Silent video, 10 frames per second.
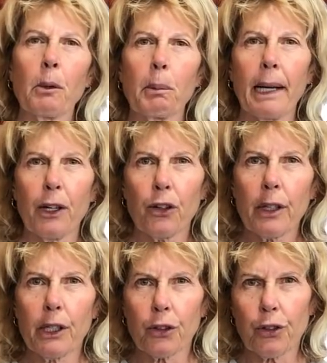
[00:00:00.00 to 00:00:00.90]
of my
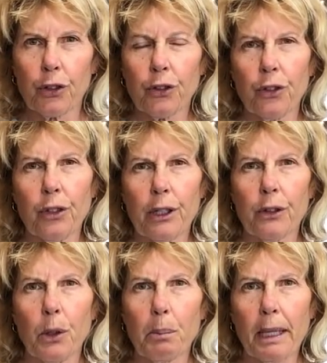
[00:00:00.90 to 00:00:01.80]
earlier searches here
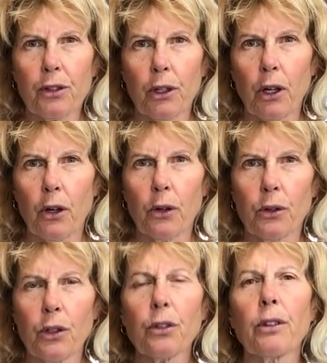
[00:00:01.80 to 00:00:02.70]
in New Mexico
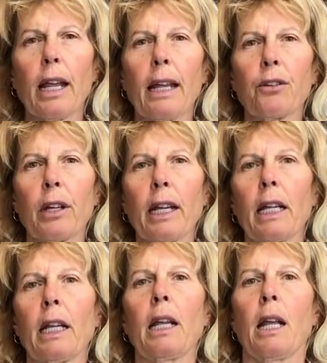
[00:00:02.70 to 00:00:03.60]
just as
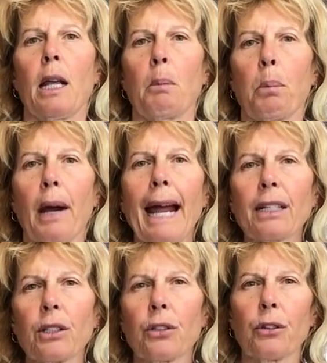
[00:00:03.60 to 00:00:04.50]
a
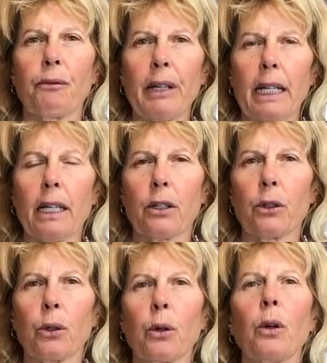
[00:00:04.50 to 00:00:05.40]
practice
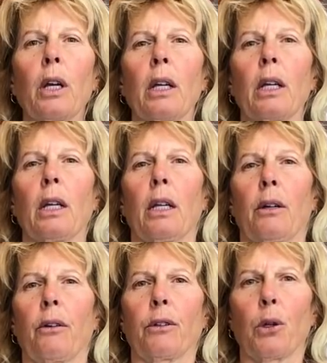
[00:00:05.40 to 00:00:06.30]
vehicle
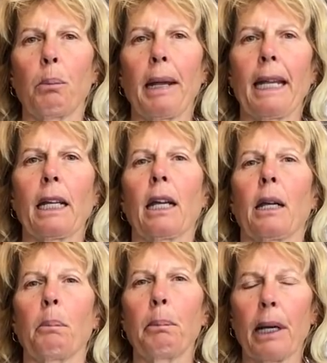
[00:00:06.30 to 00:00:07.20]
to make
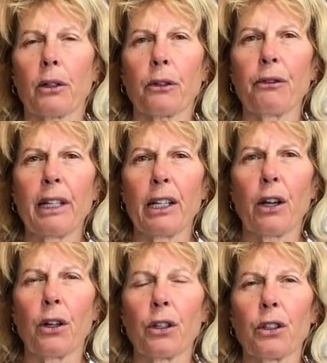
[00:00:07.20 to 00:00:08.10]
better
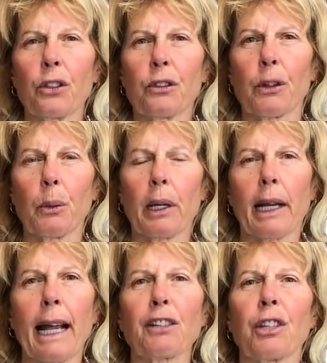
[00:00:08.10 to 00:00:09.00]
videos for when
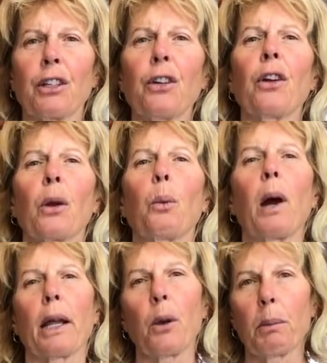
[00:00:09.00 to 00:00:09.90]
I actually do go to
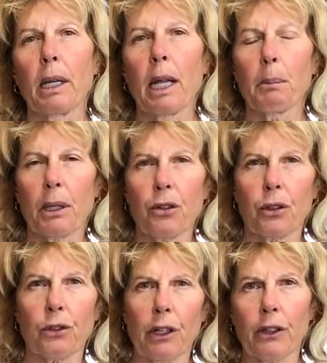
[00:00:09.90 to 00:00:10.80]
Wyoming in my
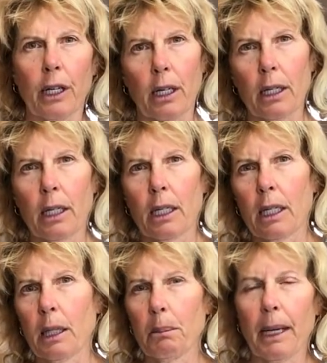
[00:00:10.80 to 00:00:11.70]
search area
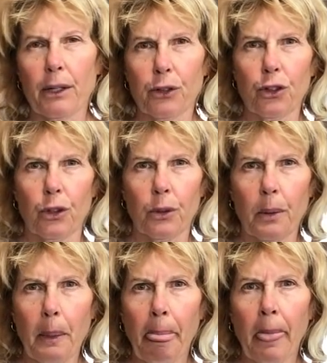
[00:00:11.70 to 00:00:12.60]
in May or June.